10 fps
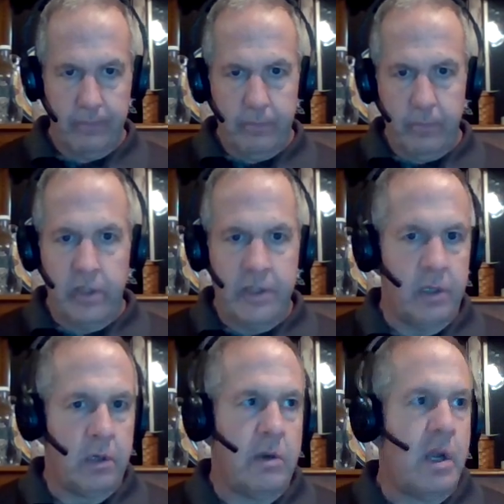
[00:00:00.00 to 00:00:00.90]
the
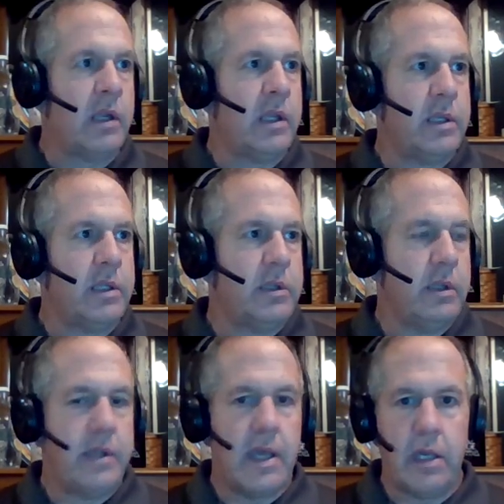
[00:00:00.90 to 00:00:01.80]
deer are not getting
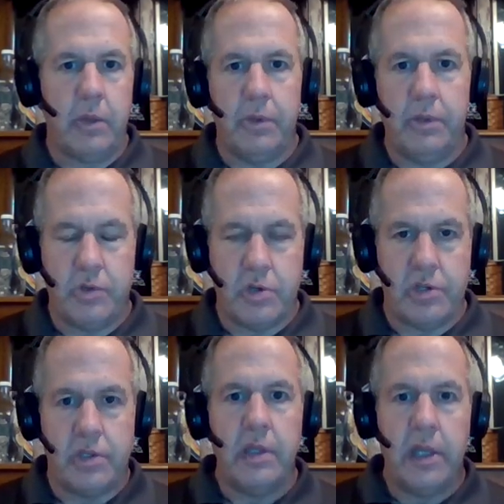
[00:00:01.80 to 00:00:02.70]
the adequate
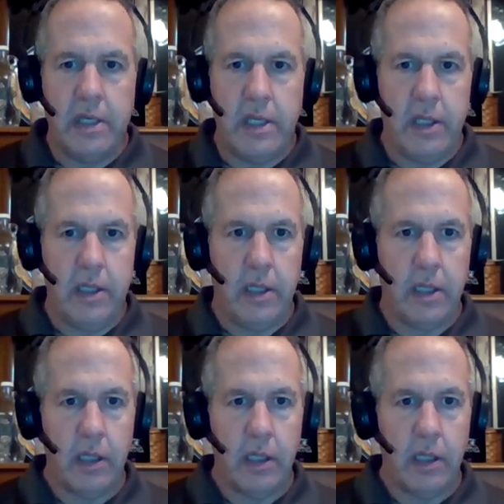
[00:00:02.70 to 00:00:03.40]
nutrition they need